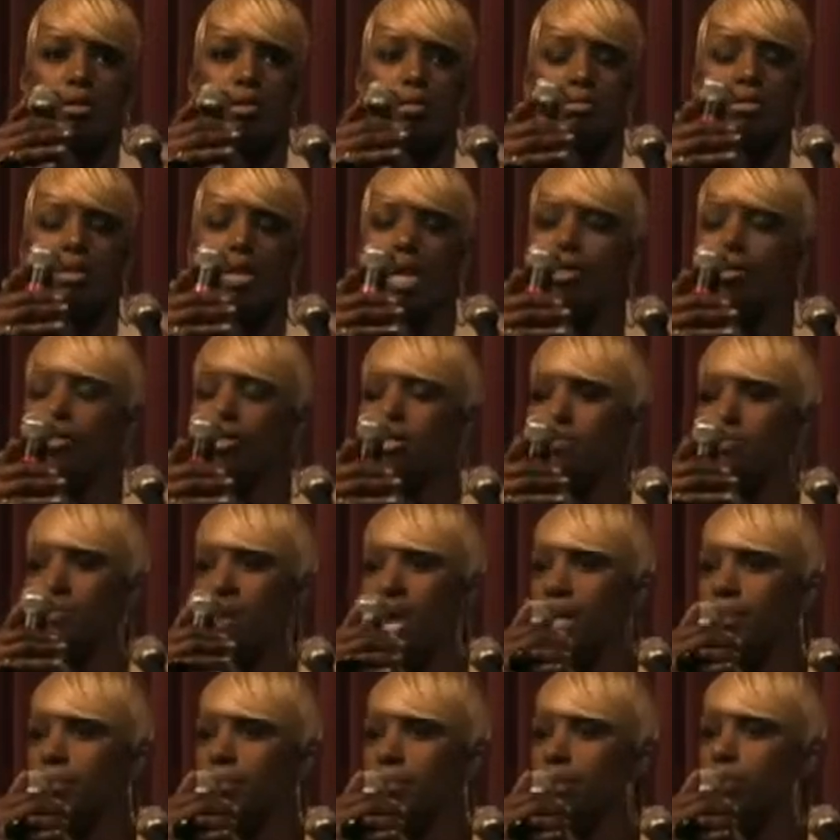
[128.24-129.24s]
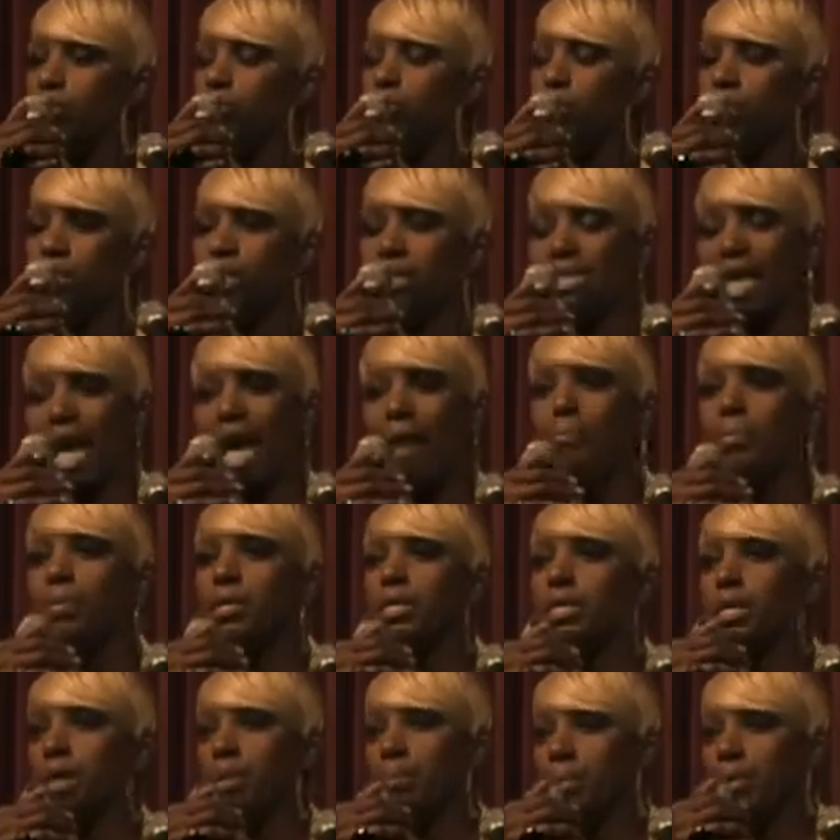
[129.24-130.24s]
Yeah, you can follow me on Twitter, because I
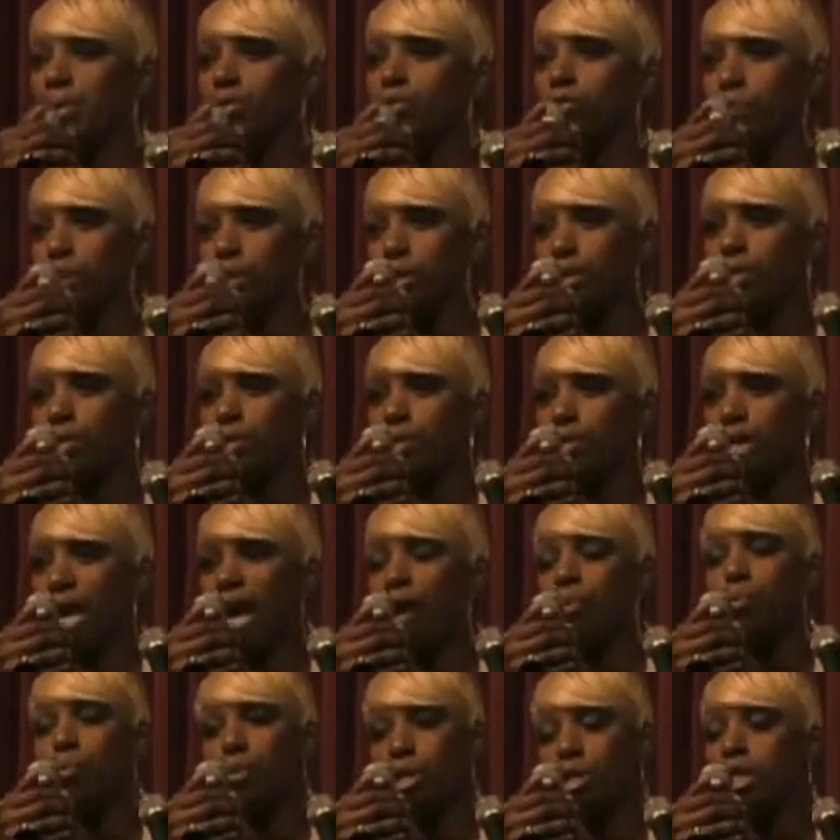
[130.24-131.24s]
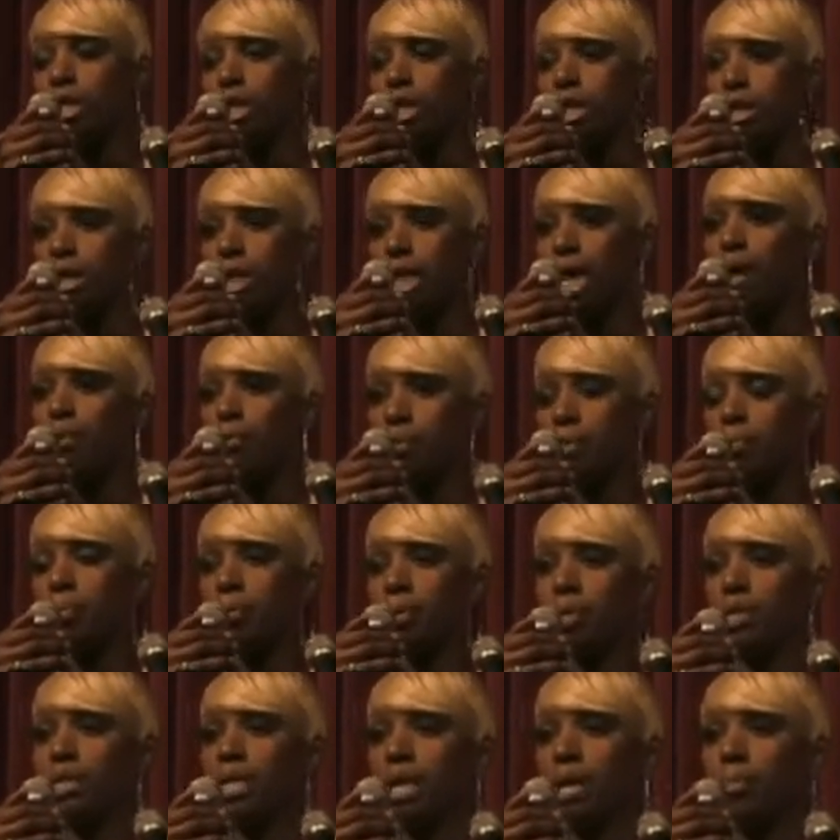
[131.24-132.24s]
put it up on Twitter. I would
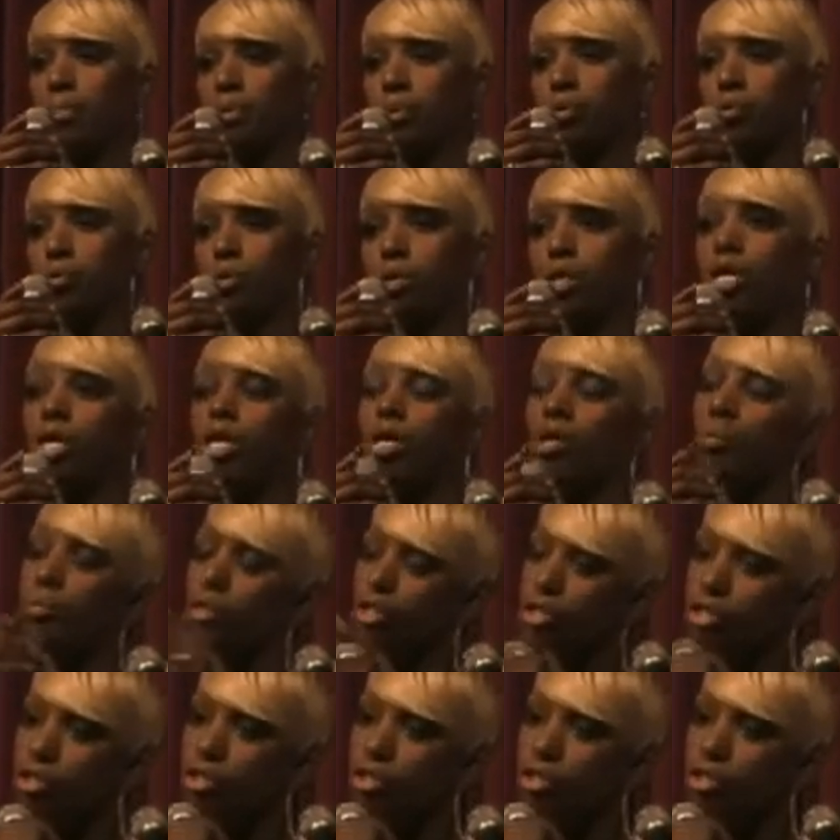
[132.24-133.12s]
put it up on Twitter. Would